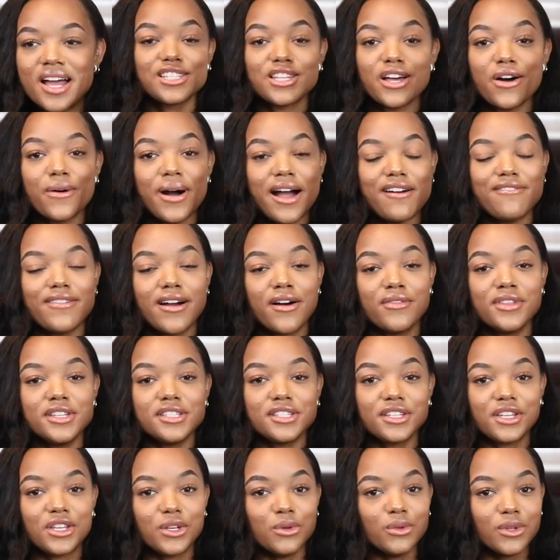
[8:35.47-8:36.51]
So I found this
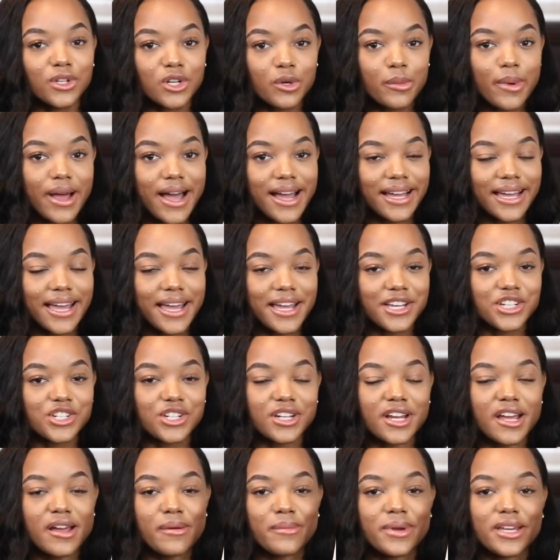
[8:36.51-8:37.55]
cute little bag at
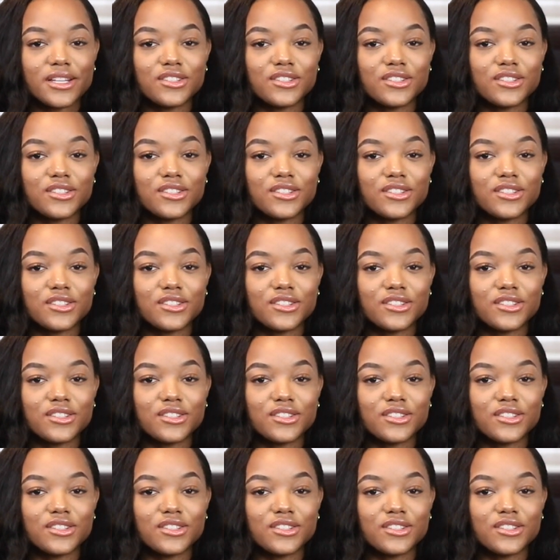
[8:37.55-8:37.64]
H&M.